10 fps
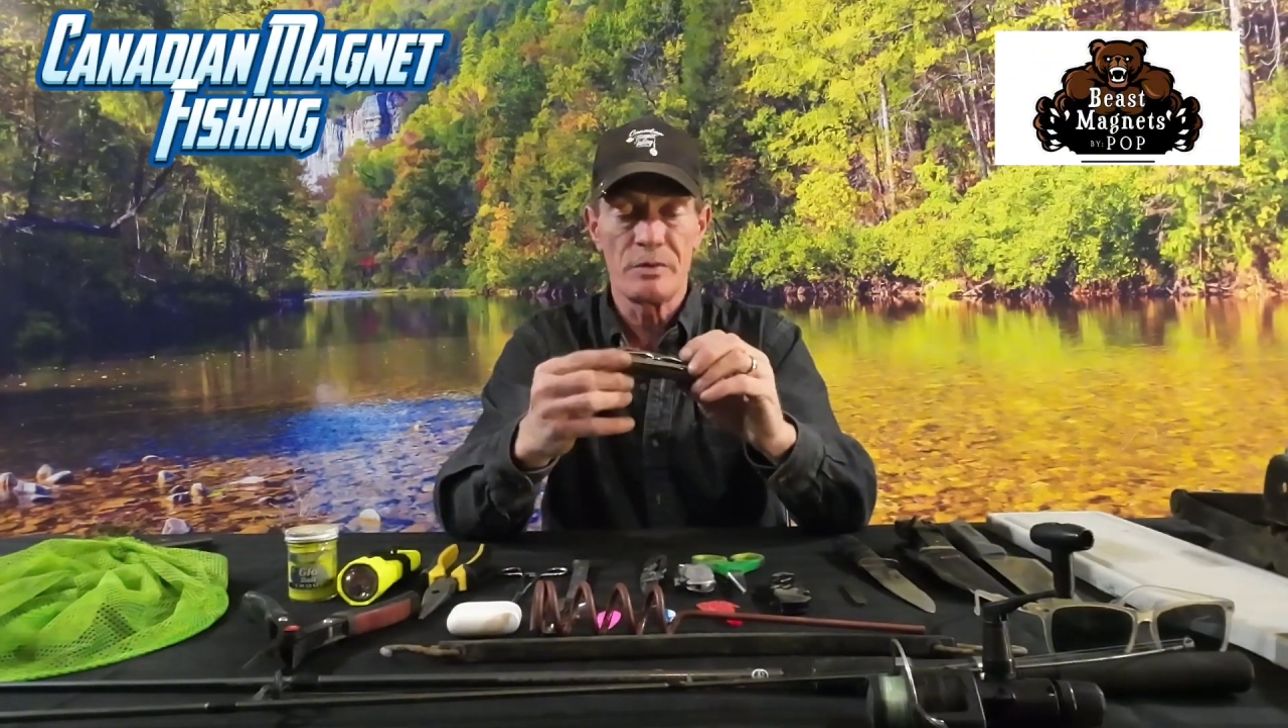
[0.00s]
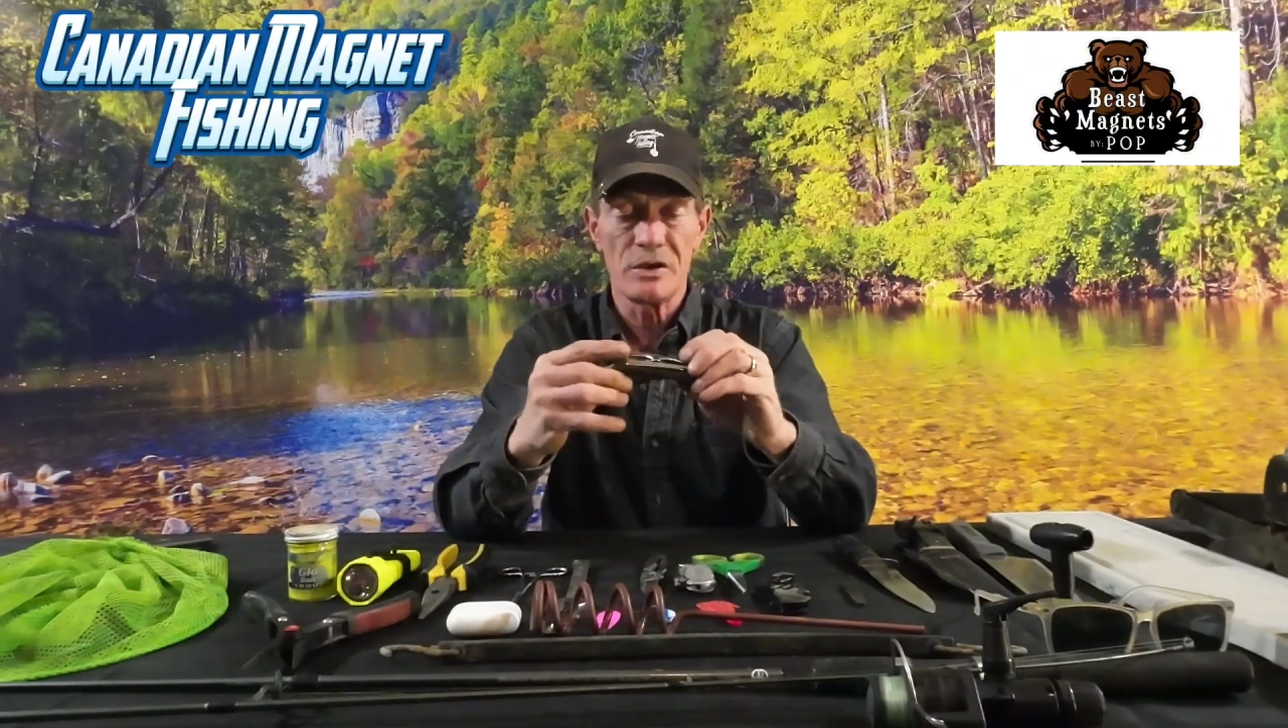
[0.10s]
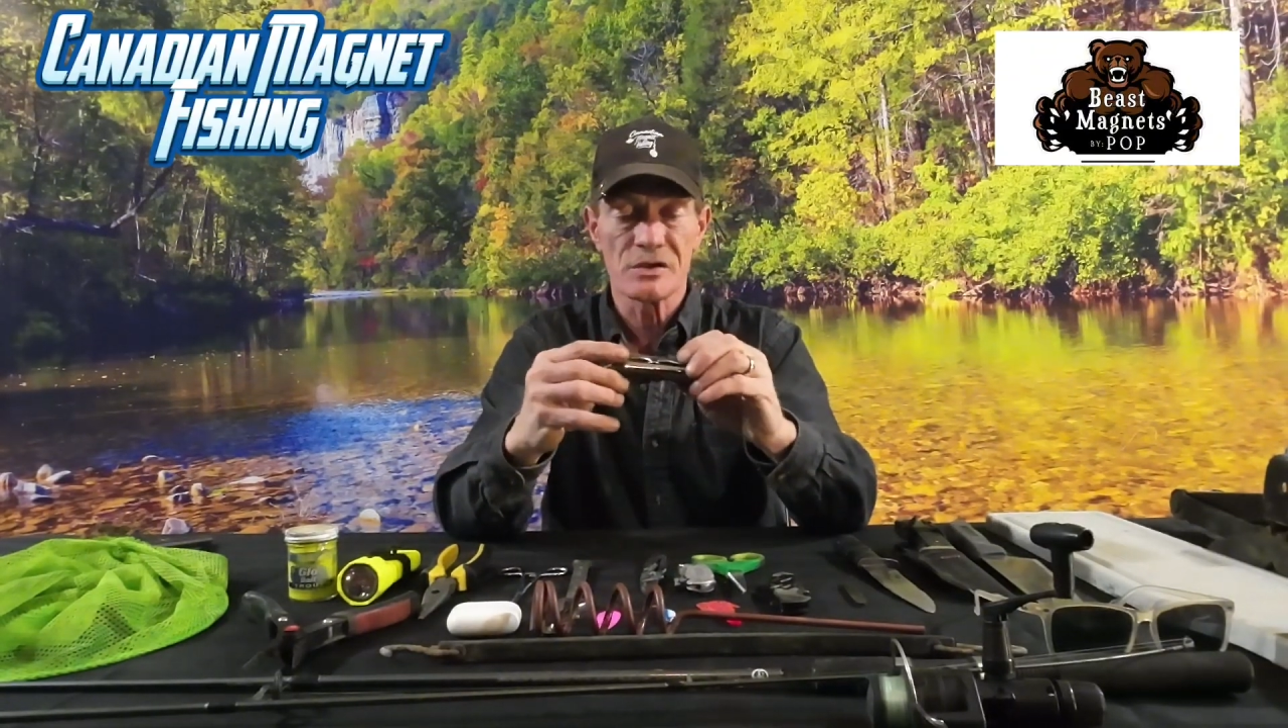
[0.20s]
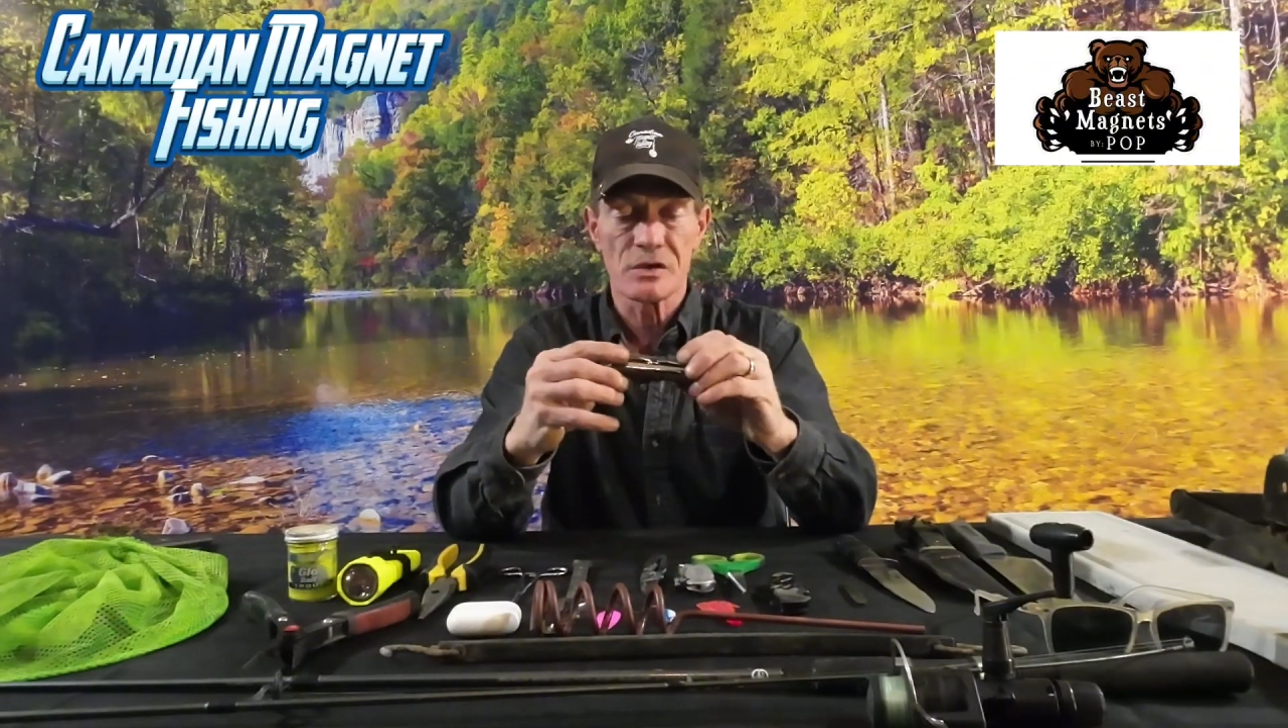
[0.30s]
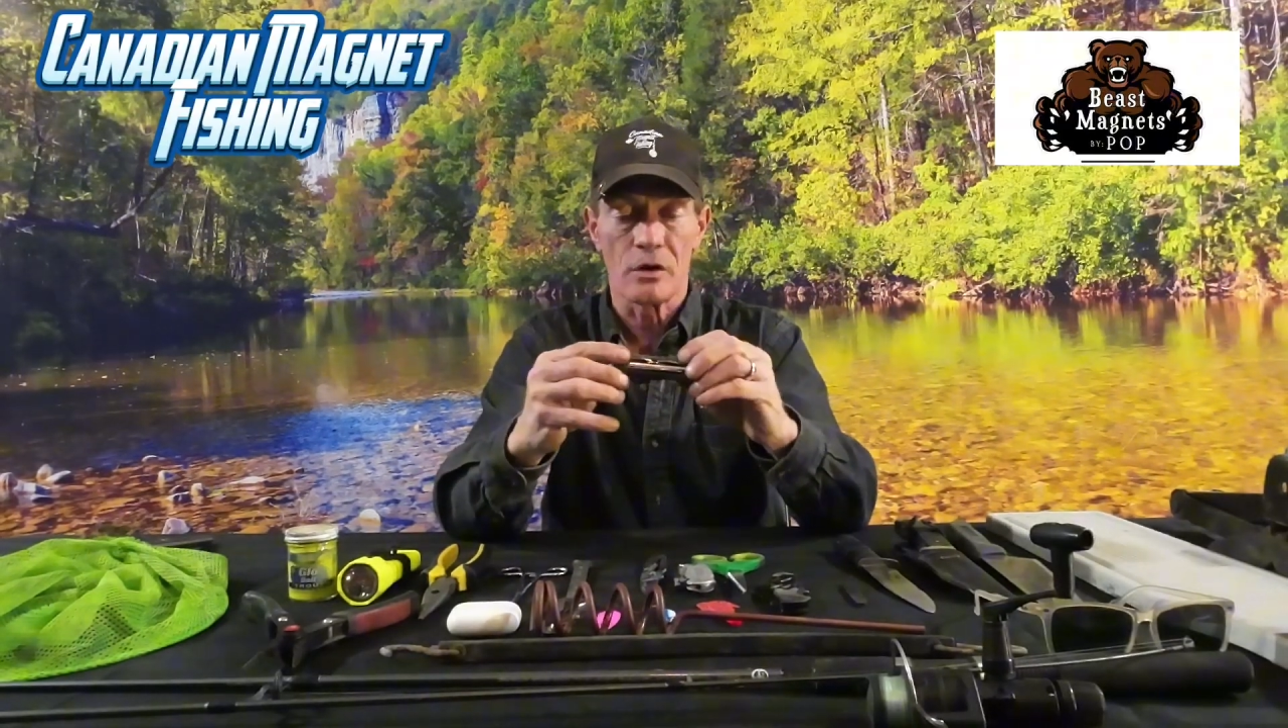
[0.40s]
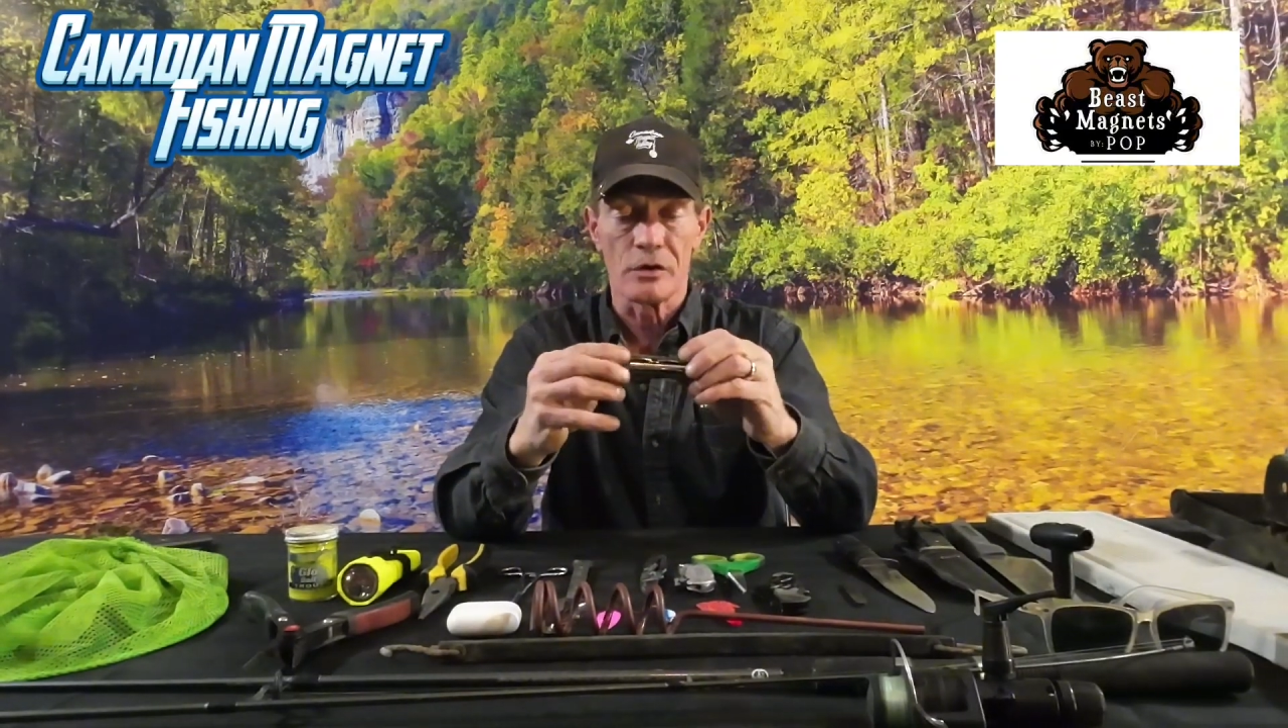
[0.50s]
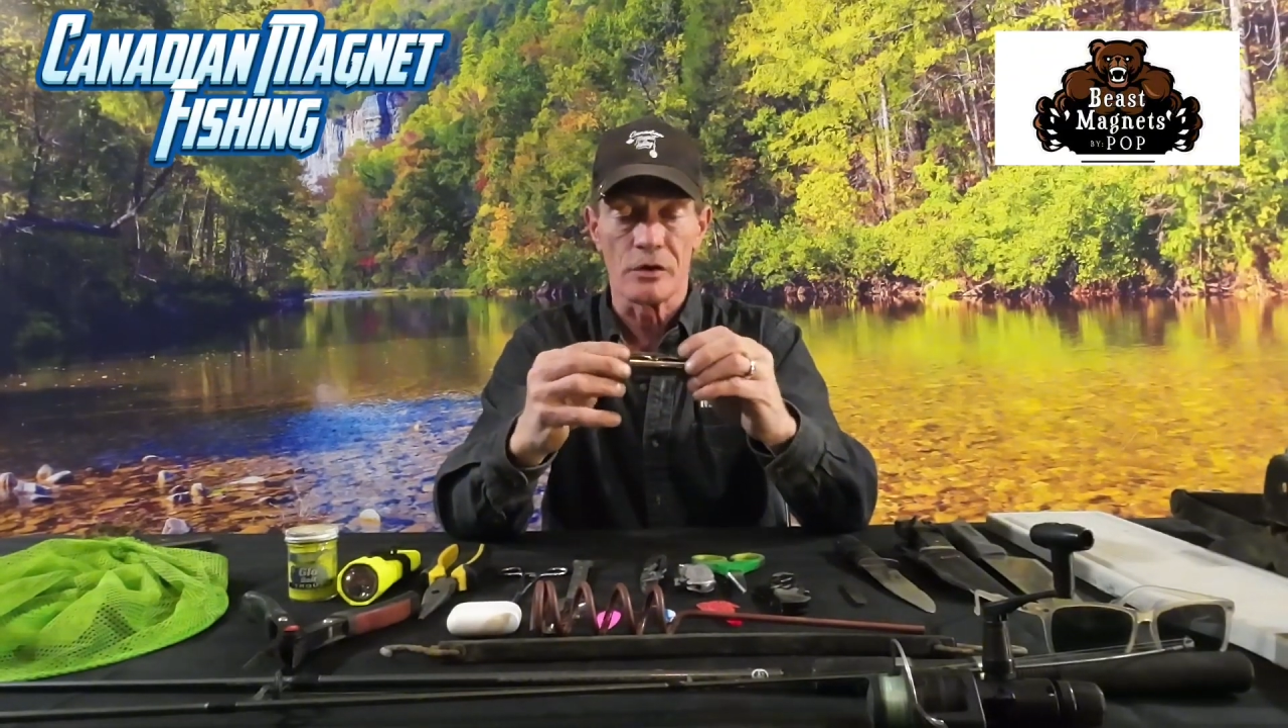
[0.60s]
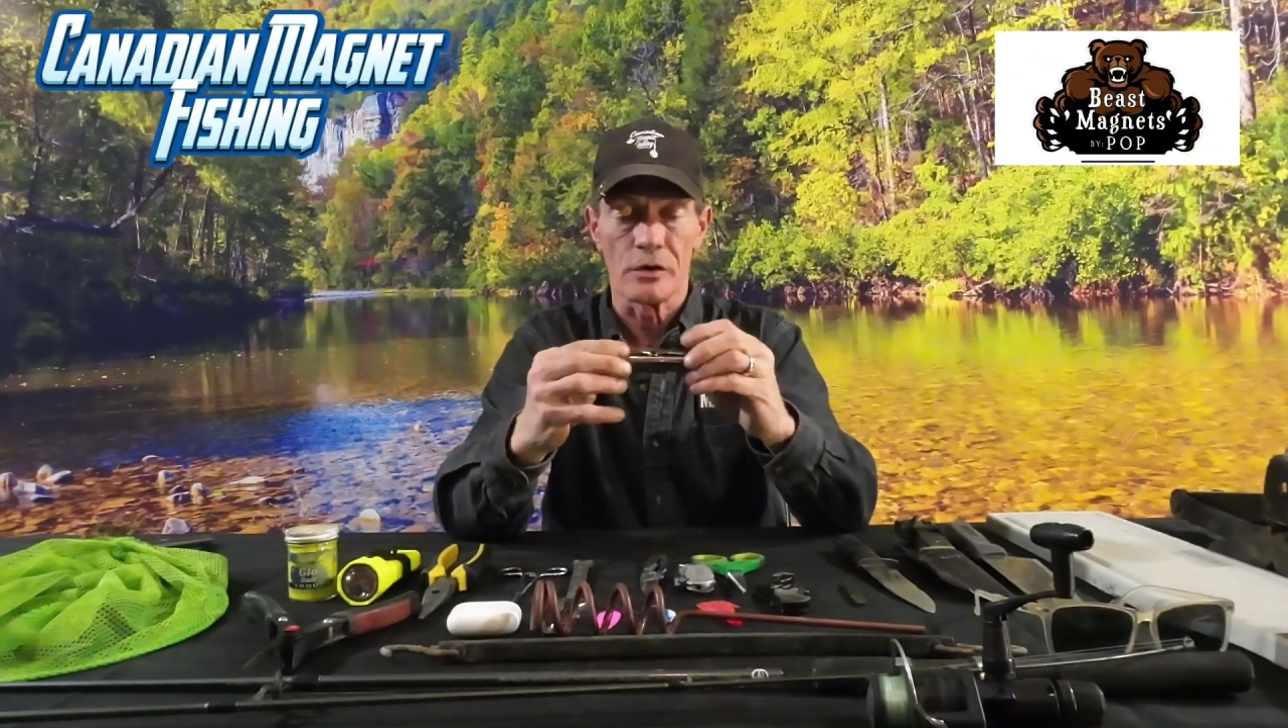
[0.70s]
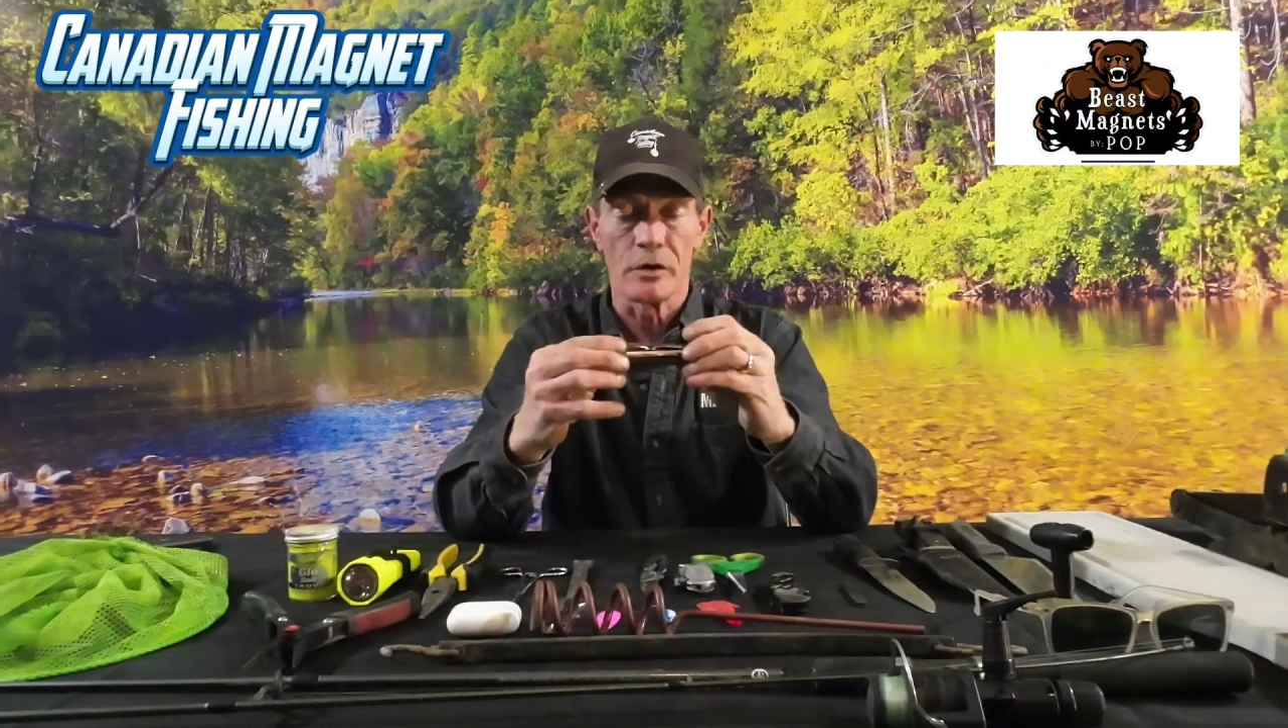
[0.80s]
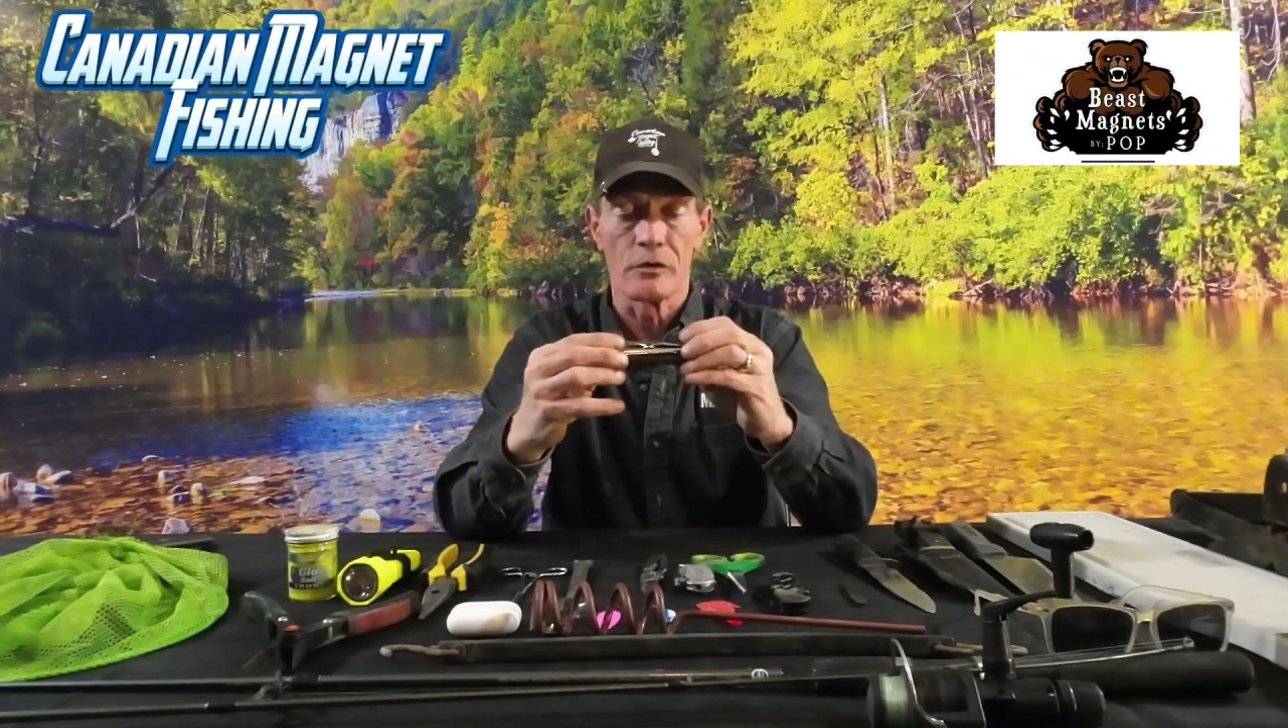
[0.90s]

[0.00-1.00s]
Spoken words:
piece on here